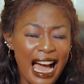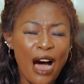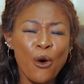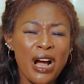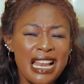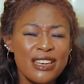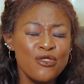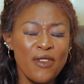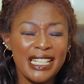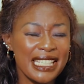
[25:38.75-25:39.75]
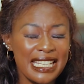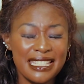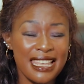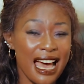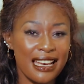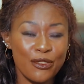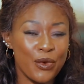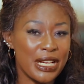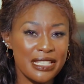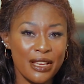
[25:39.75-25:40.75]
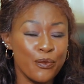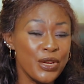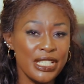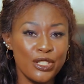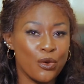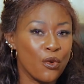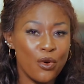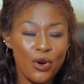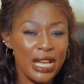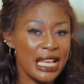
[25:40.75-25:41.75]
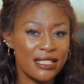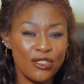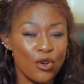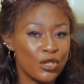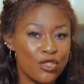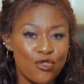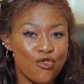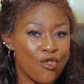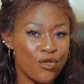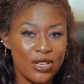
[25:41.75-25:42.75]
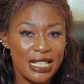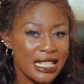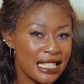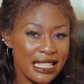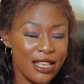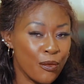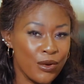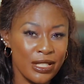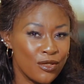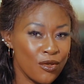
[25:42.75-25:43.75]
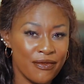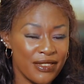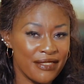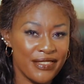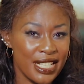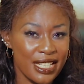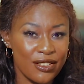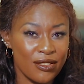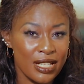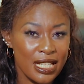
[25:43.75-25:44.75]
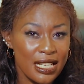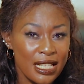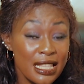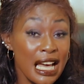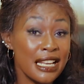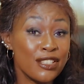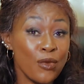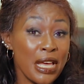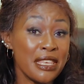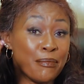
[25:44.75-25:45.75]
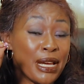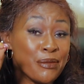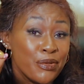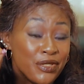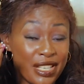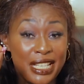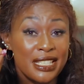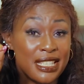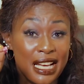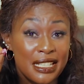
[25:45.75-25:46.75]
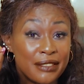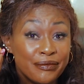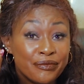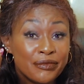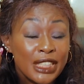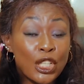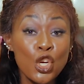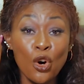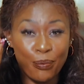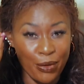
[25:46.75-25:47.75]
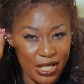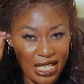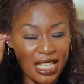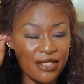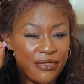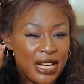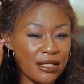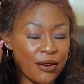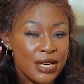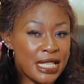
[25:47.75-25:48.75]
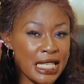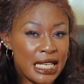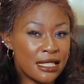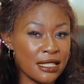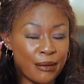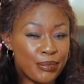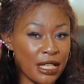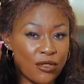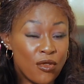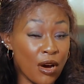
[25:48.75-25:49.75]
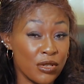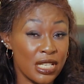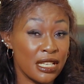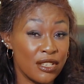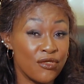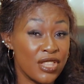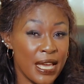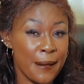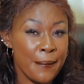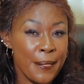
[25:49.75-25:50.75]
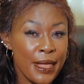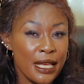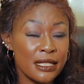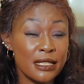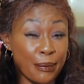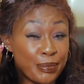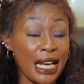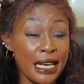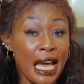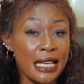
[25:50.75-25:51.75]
How can you understand when the window is not drawn? The window of revelation. That is why the Bible says that nobody, in 1 Corinthians chapter 2, I'll take you there. Chapter 2.